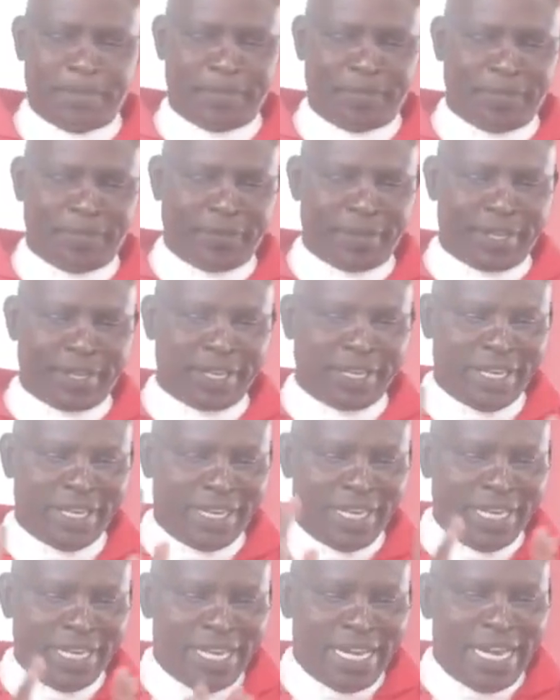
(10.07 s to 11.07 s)
And with your
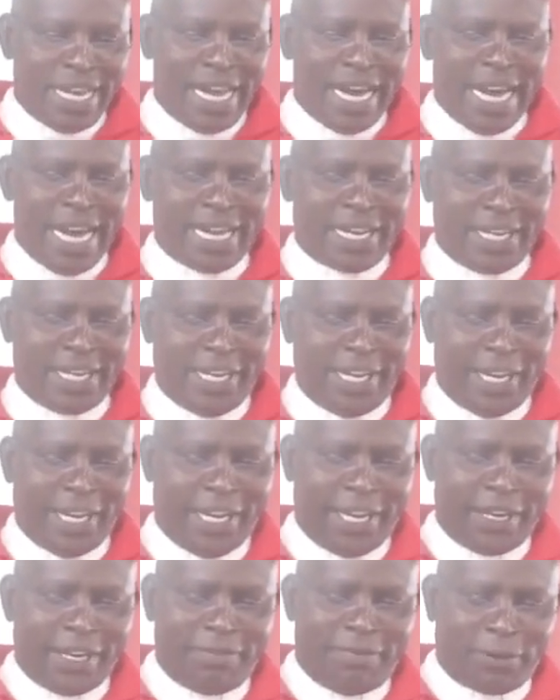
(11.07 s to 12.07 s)
spirit. A
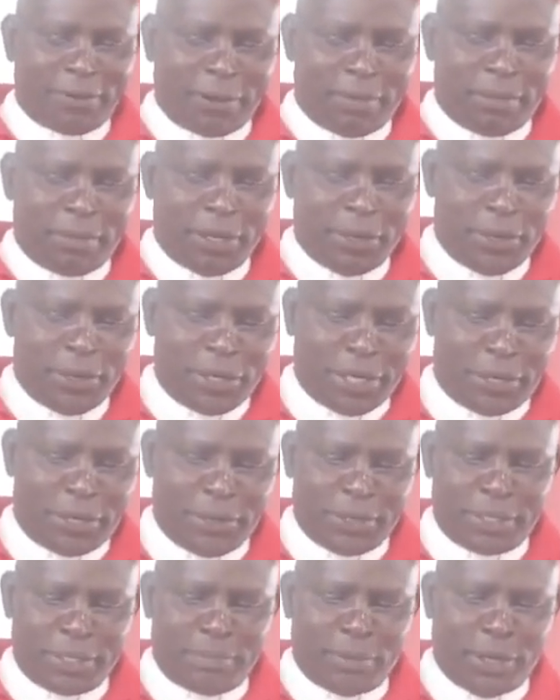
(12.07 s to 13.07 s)
reading from the Holy
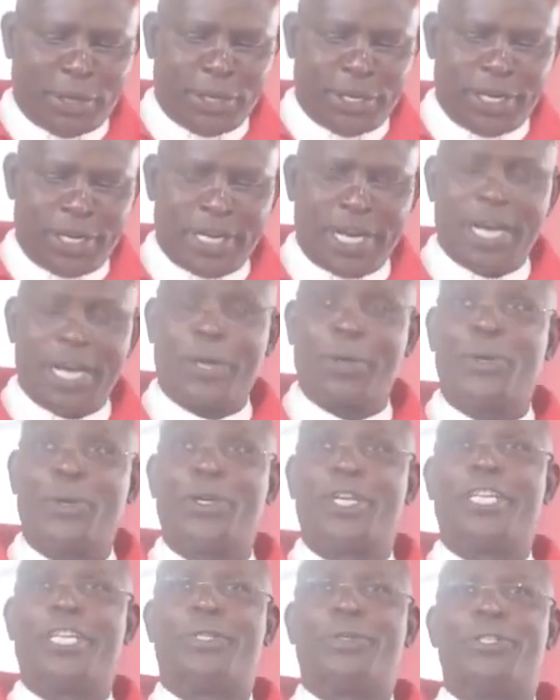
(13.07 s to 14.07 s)
Gospel
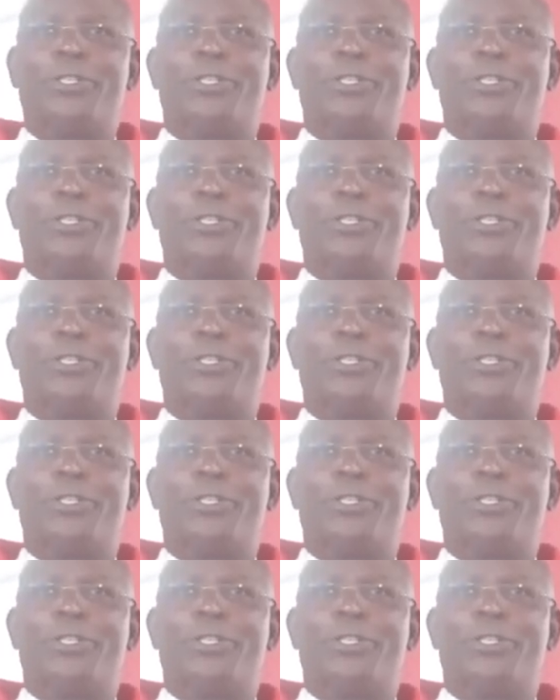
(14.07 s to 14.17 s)
according